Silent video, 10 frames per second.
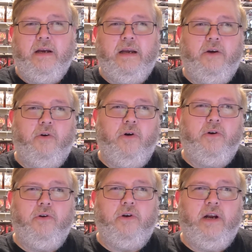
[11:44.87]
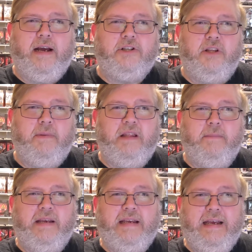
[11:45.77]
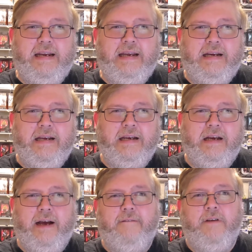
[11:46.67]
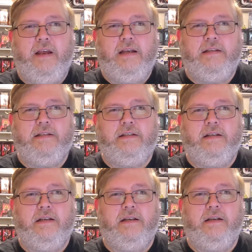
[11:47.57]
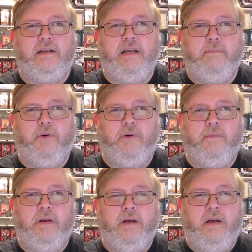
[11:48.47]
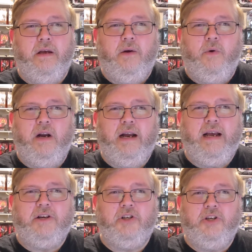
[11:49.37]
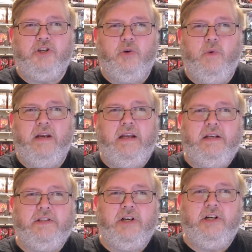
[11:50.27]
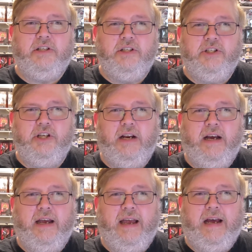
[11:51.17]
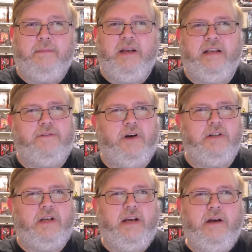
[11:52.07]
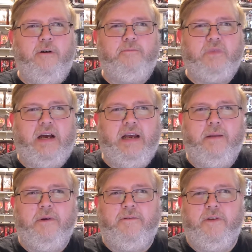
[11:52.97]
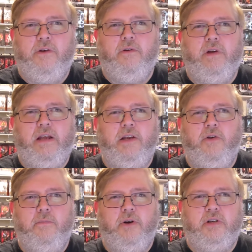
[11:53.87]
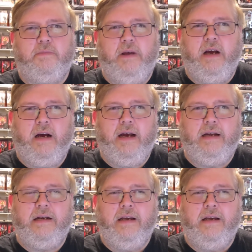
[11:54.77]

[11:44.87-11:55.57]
Now, Grogu could actually be the beginning of his temple. We're not actually sure when he starts his Jedi Academy. As far as I know, I am a few EU books behind.